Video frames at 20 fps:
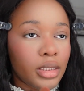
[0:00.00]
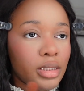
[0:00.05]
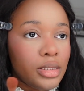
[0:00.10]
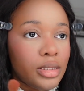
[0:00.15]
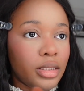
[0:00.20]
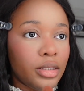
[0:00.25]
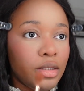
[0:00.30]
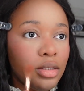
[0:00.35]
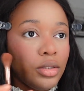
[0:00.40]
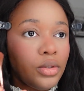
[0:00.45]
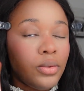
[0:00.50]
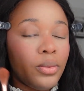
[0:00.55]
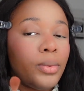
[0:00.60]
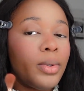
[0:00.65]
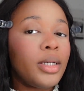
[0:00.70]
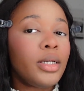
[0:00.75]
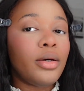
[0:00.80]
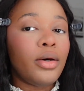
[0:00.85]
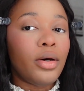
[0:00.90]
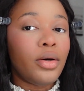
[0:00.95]
because you don't
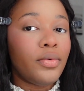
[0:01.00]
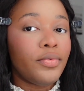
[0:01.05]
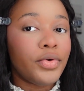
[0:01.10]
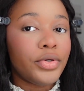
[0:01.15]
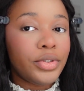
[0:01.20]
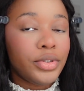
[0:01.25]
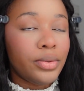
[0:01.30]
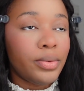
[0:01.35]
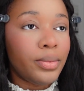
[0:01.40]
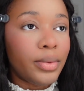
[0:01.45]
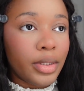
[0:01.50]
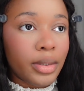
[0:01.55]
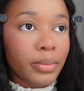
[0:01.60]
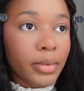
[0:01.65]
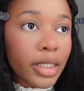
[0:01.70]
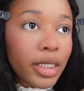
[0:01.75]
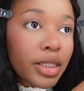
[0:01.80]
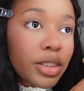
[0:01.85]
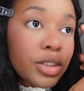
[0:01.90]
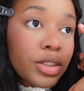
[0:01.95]
want to overdo it with
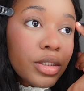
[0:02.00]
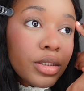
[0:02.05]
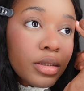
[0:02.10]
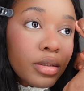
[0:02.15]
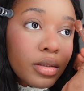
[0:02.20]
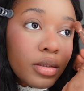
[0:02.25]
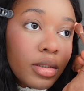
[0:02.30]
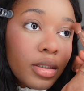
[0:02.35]
blush.